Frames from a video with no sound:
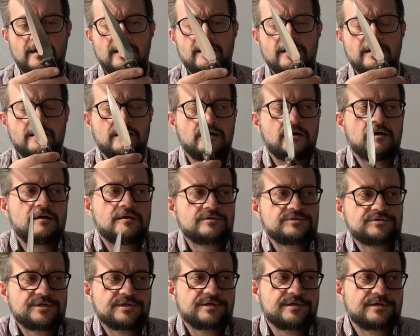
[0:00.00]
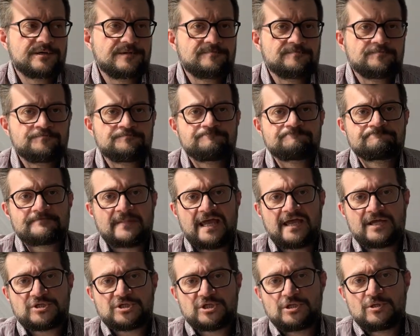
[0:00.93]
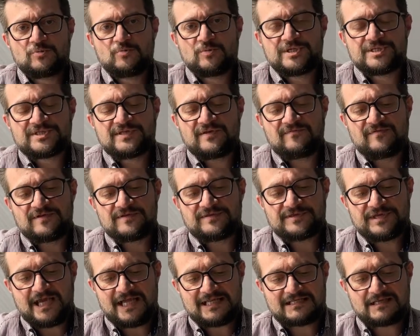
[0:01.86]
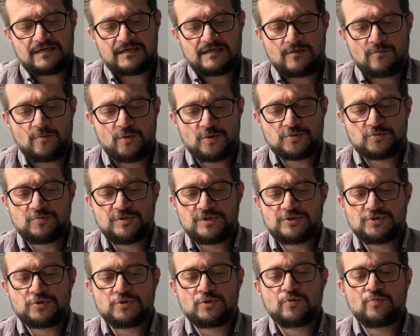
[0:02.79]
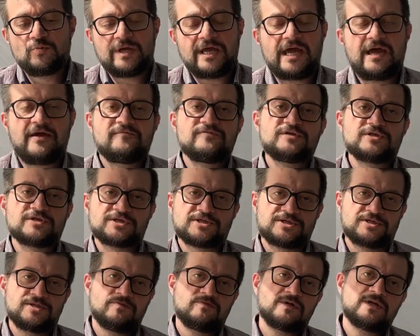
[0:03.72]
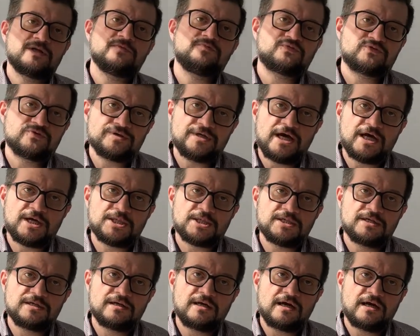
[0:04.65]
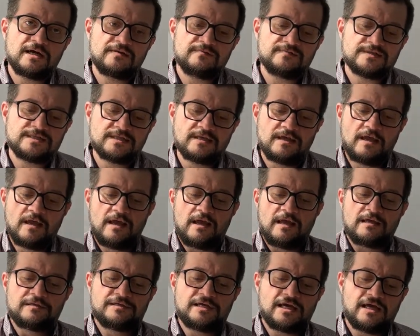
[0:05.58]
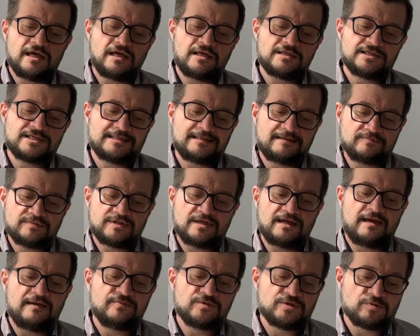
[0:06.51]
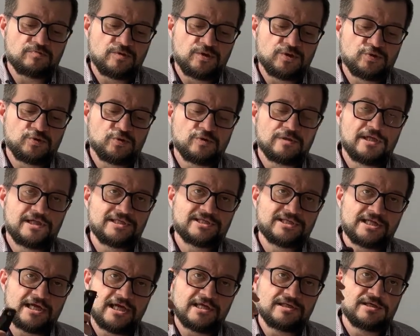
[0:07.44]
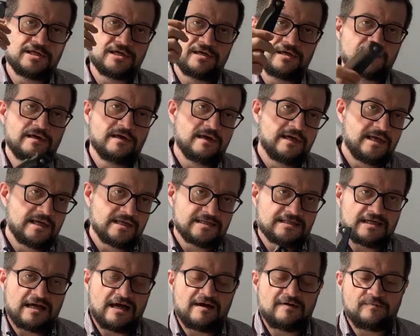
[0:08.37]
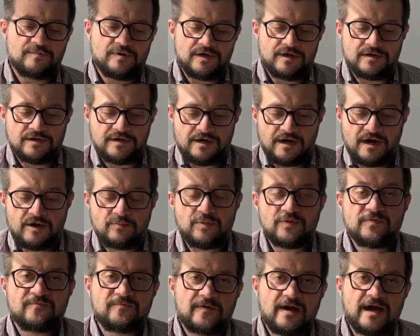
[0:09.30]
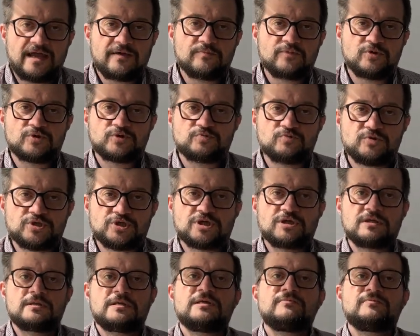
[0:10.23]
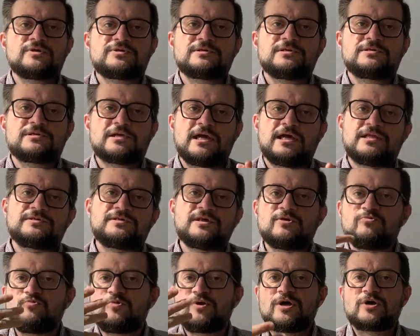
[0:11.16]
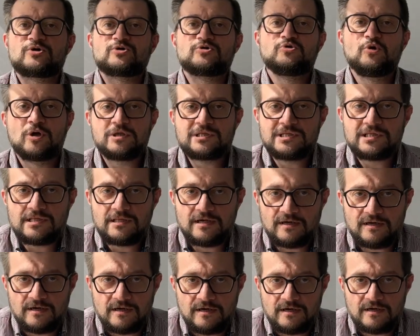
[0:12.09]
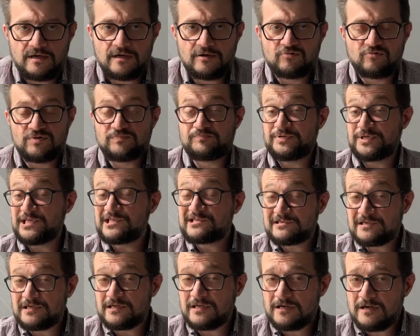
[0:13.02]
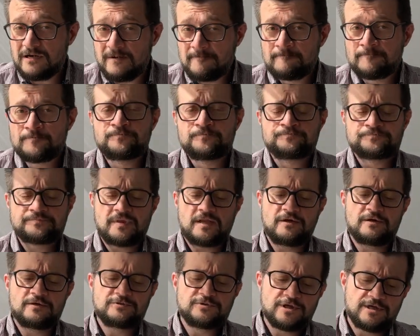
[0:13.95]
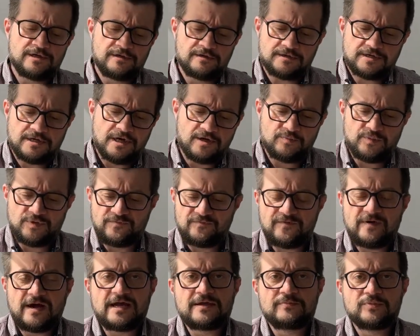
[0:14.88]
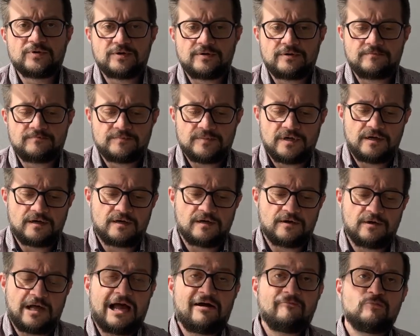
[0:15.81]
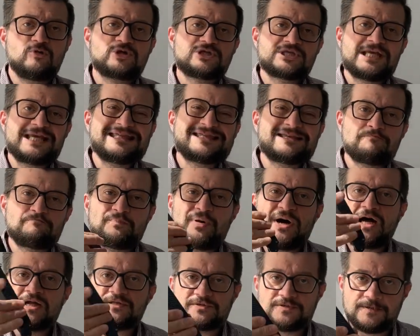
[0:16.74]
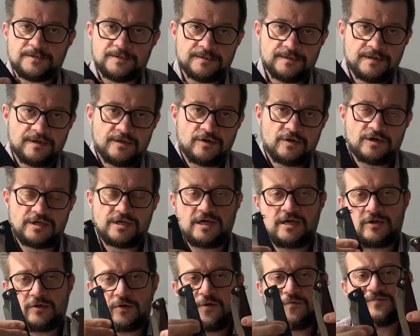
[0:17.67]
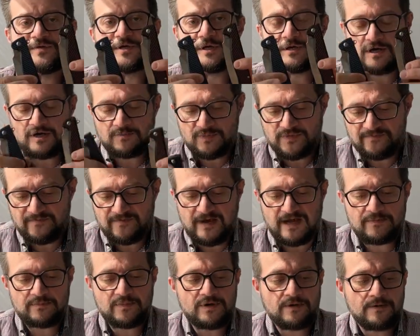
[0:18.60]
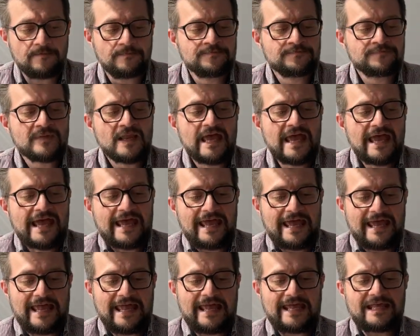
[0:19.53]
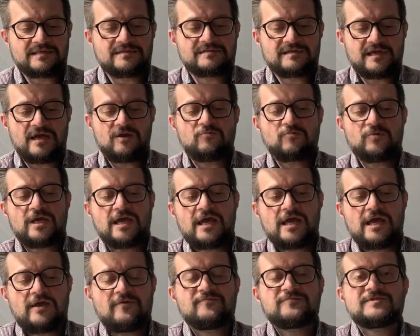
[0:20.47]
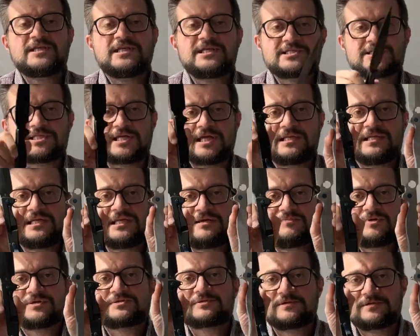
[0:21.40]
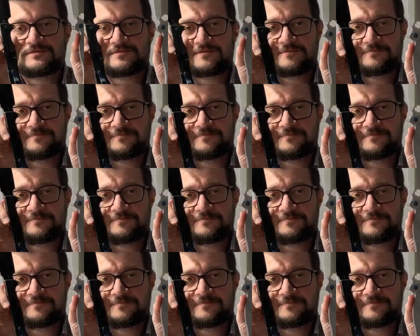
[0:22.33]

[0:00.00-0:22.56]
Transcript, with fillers: uh, the, actually with the vendetta, what we do, we have the serial production knives. Then sometimes we do, let's say, the, some uh, carbon fibers which are limited and then we are not uh, repeating the carbon fiber, I would say the pattern, okay, of the carbon fiber. And then we have this limited,